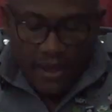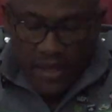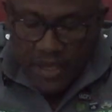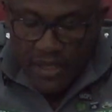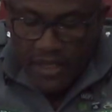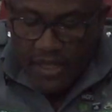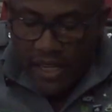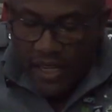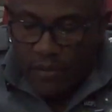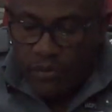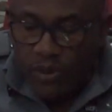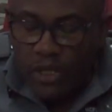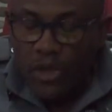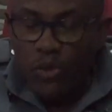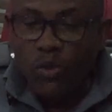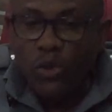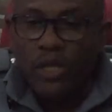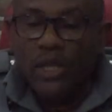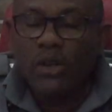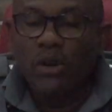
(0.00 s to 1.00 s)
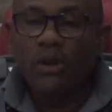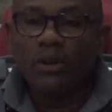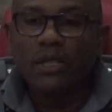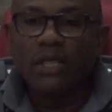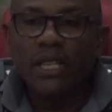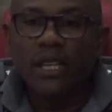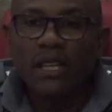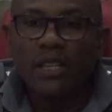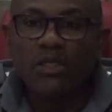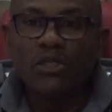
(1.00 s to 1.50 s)
The same thing with the
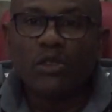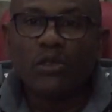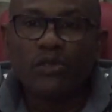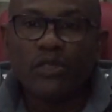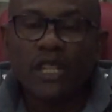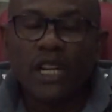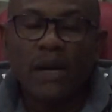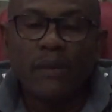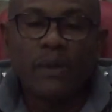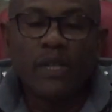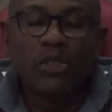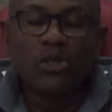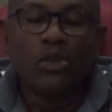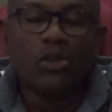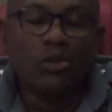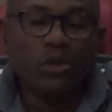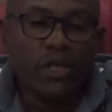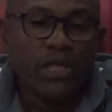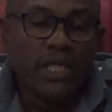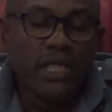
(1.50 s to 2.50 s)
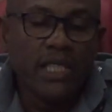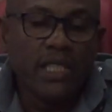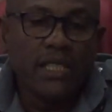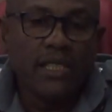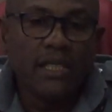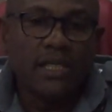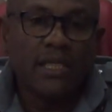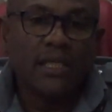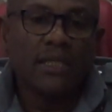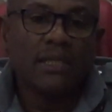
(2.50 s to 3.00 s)
containers of tramadol we
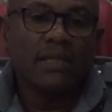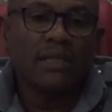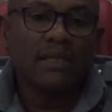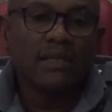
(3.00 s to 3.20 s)
seized.